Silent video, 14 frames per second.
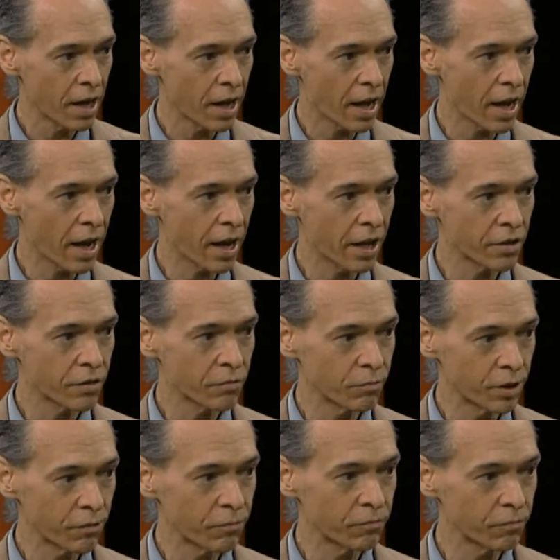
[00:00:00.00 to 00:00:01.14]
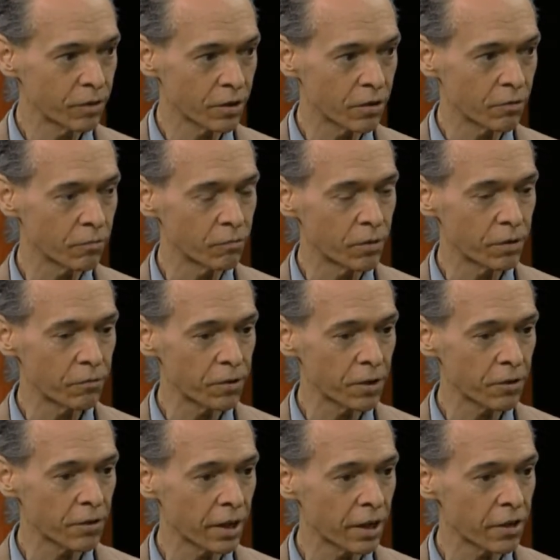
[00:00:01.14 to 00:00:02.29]
And we feel
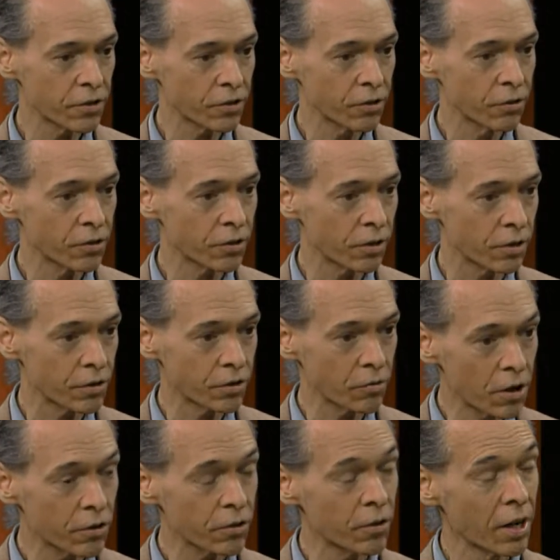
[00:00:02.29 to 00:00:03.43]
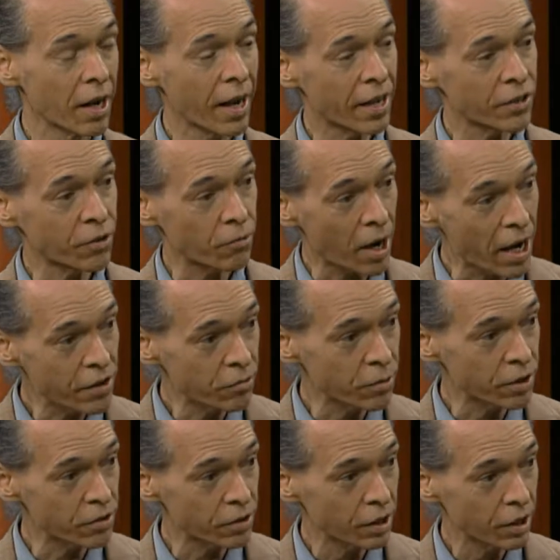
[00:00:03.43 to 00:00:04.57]
that our students are stronger as
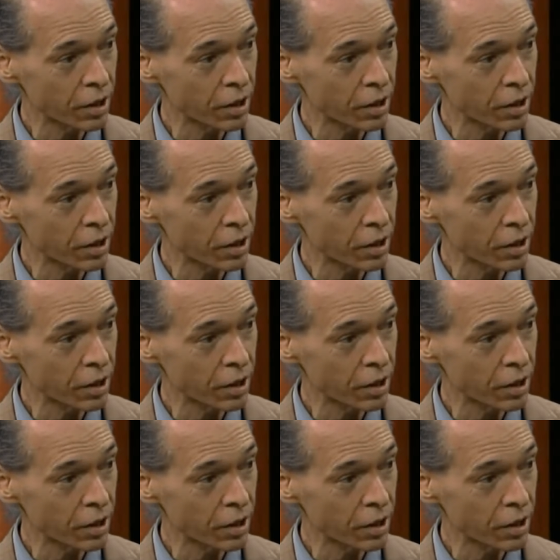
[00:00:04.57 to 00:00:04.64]
graduates